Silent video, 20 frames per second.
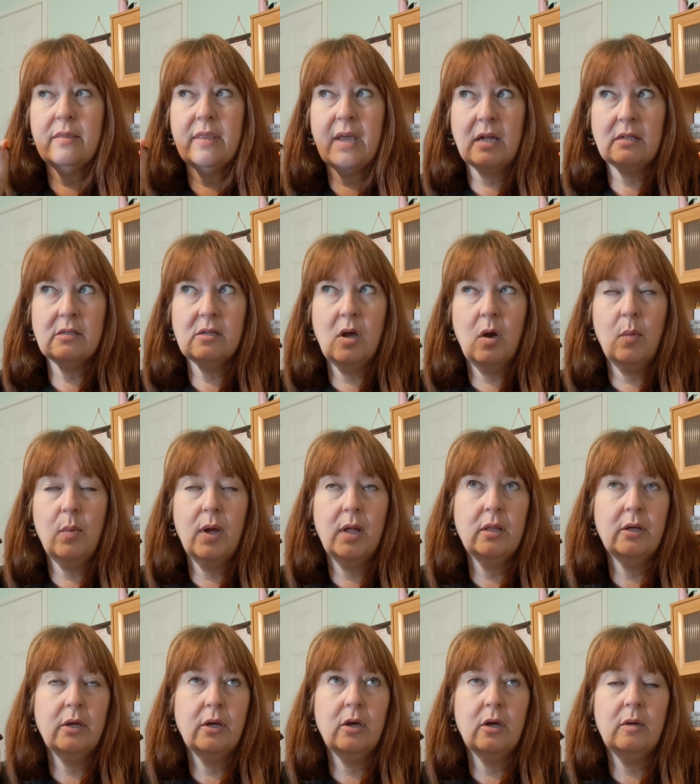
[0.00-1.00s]
that's all
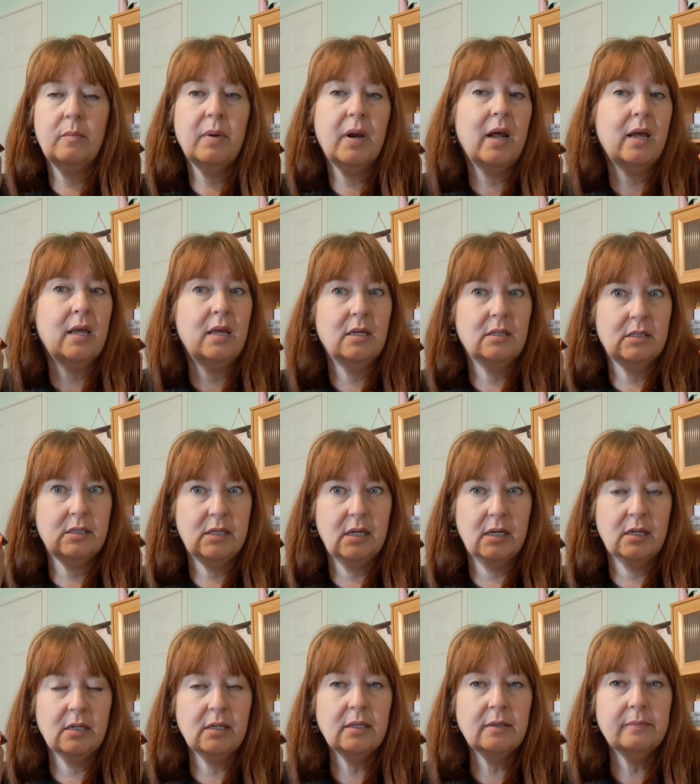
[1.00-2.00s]
well and good, but I can't
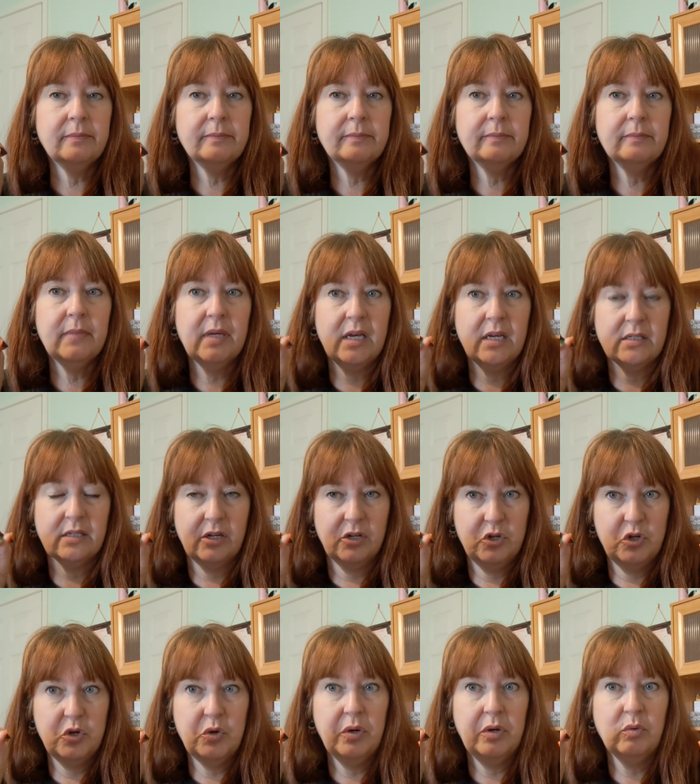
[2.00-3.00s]
stand it because I
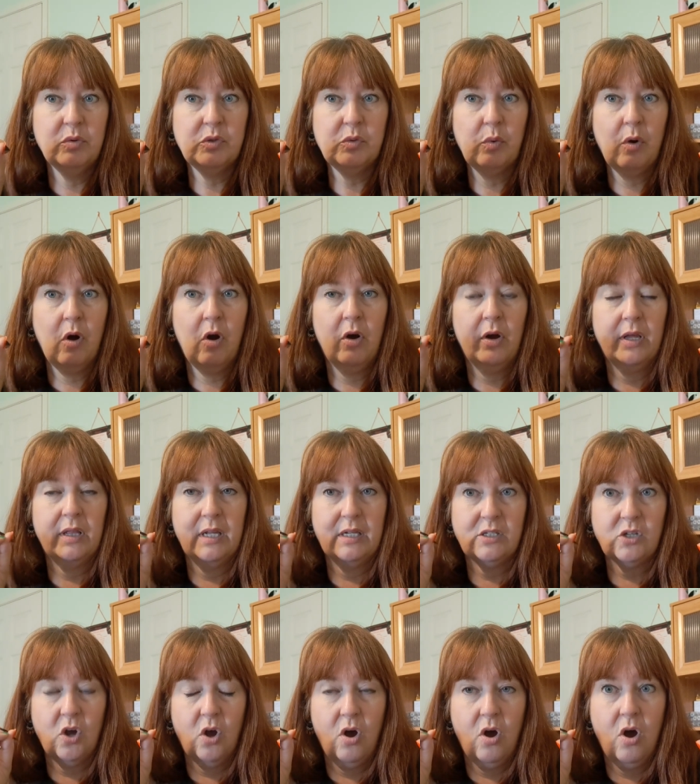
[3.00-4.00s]
knew he was wrong and
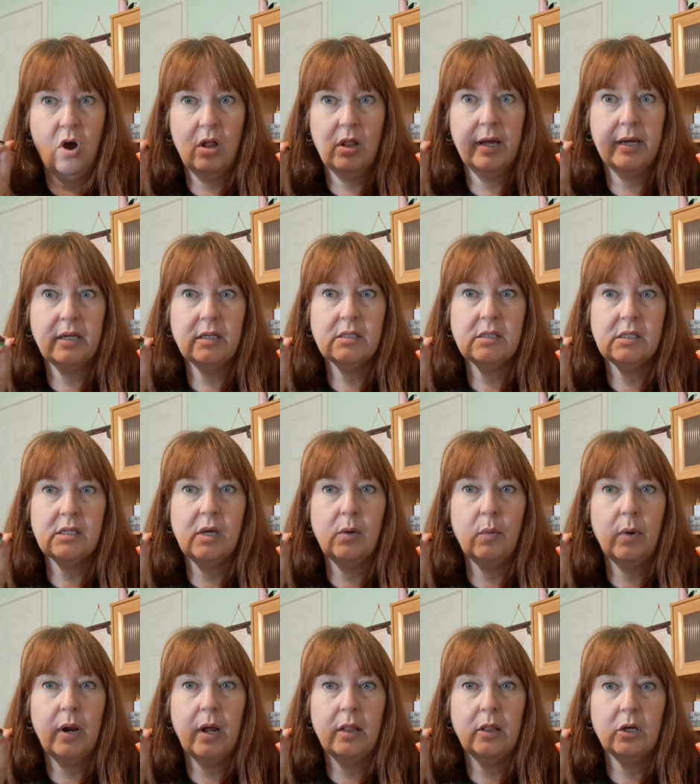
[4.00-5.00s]
that's all I could see
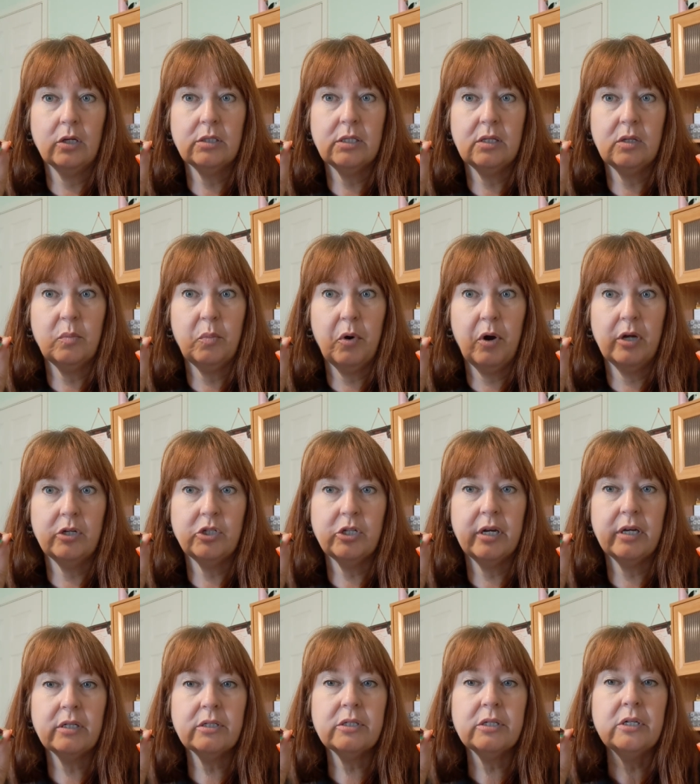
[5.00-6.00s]
when I looked at the
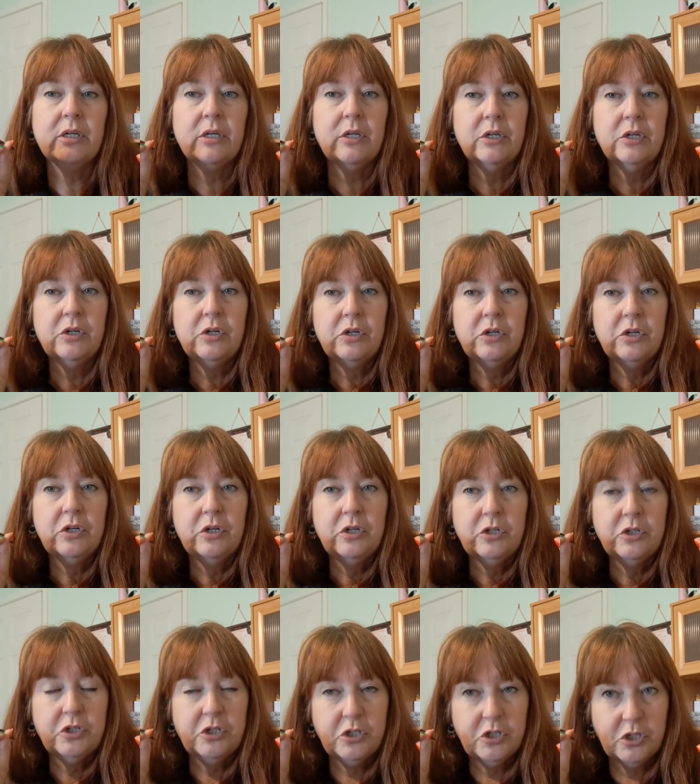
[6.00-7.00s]
project.
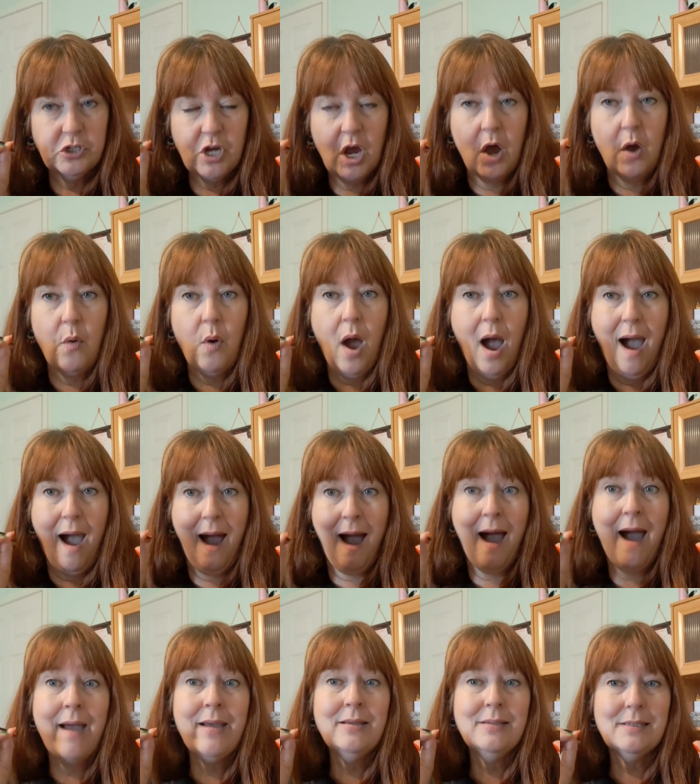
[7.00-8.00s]
So
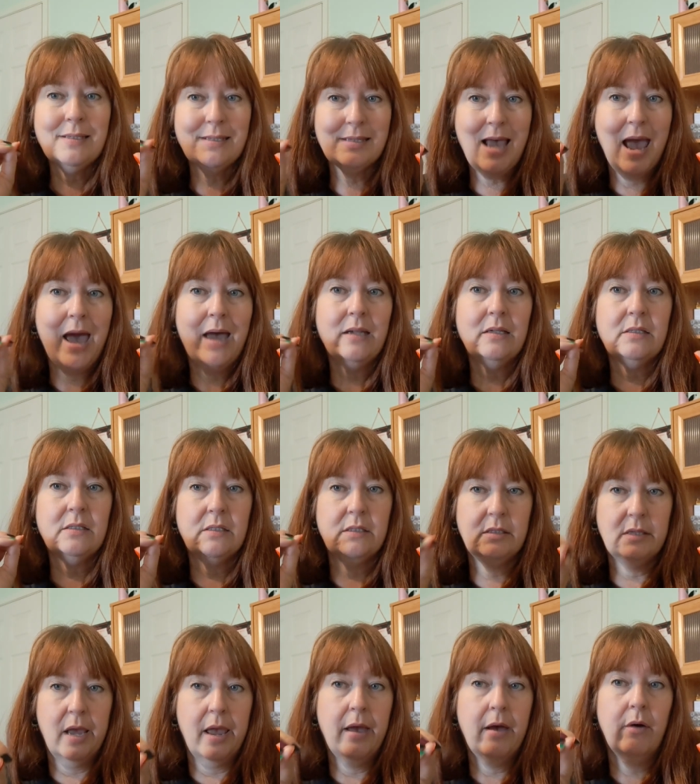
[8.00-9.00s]
I sat
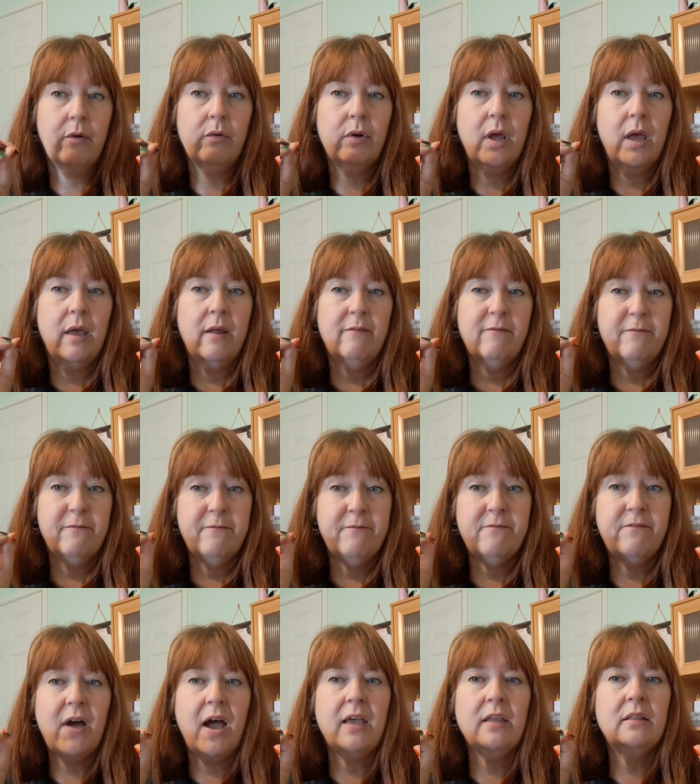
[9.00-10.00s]
down and
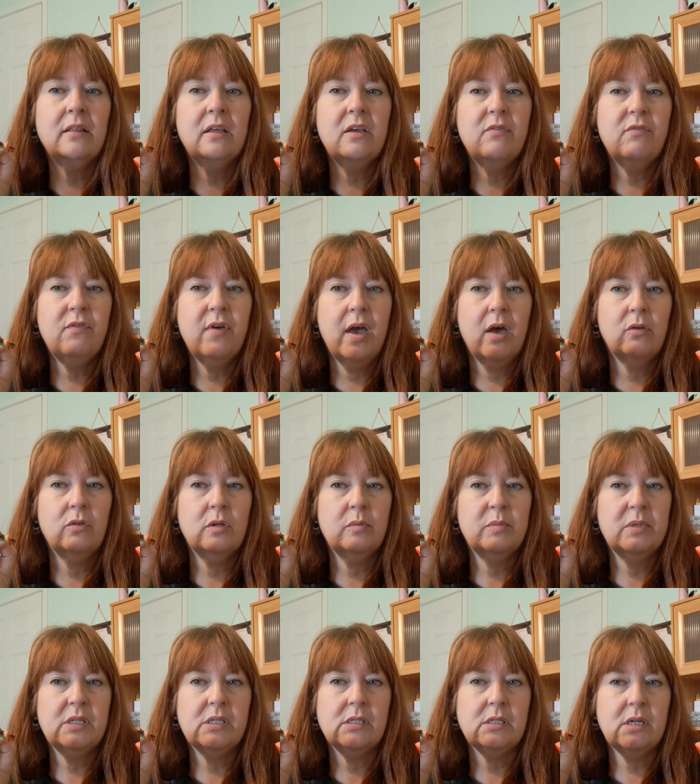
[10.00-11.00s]
finally found the
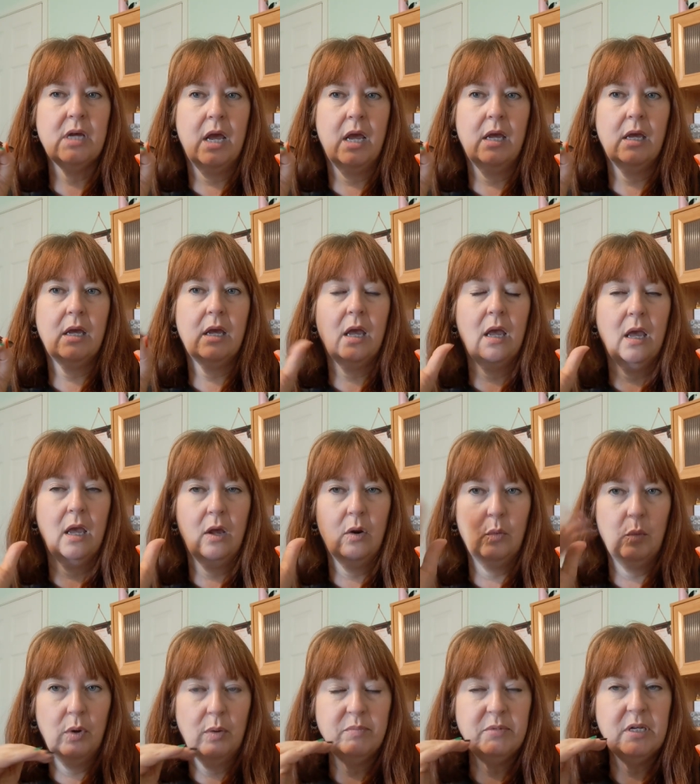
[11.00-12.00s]
mistake
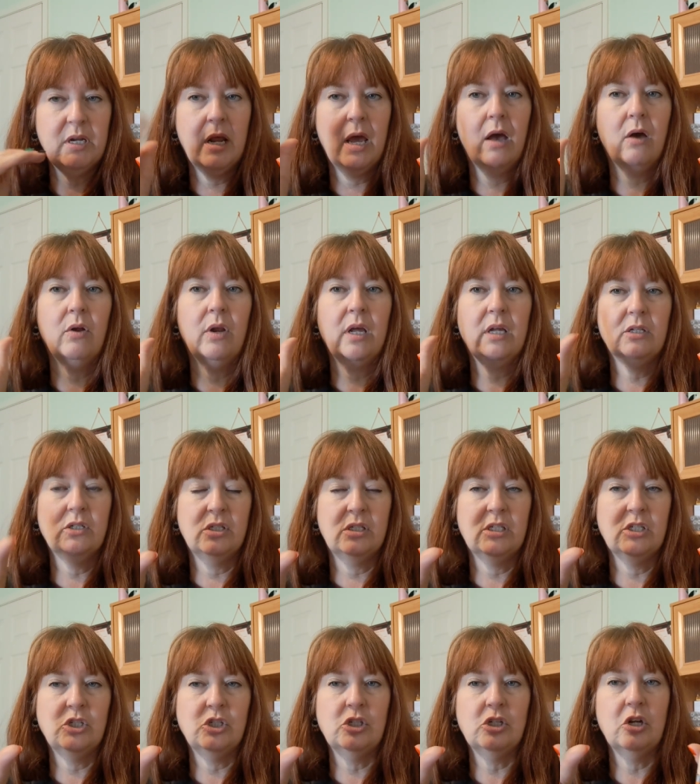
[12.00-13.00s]
and ripped it out and
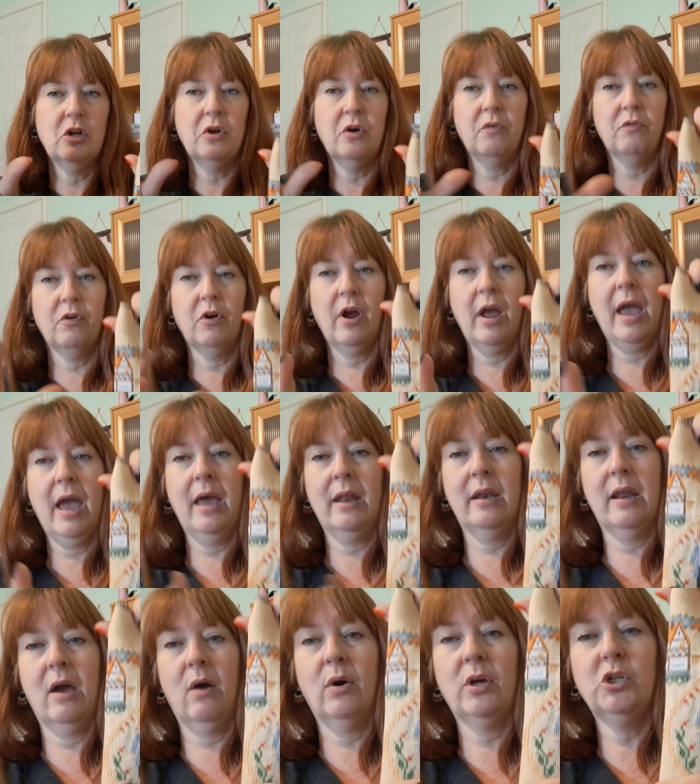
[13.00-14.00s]
stitched it over.
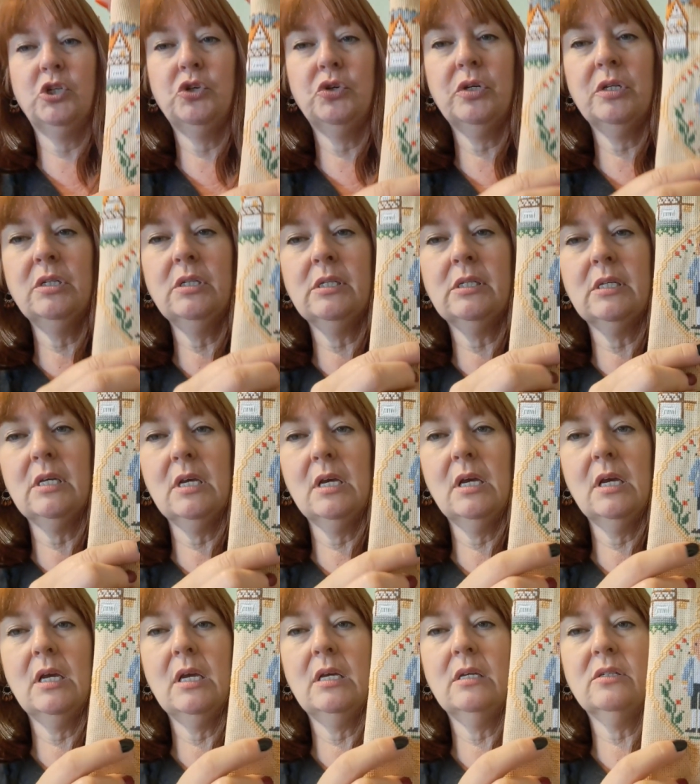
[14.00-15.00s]
And now, as you can
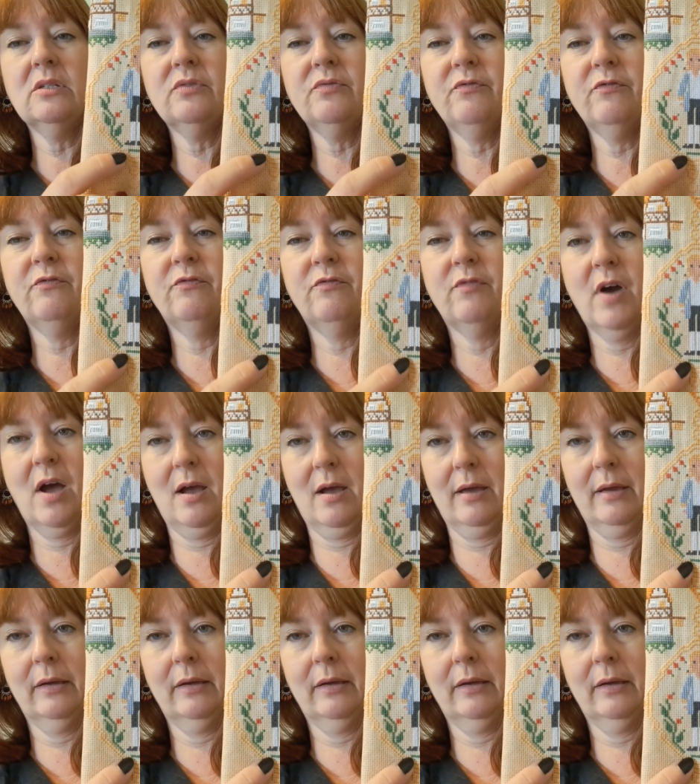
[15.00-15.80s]
see, he's fine.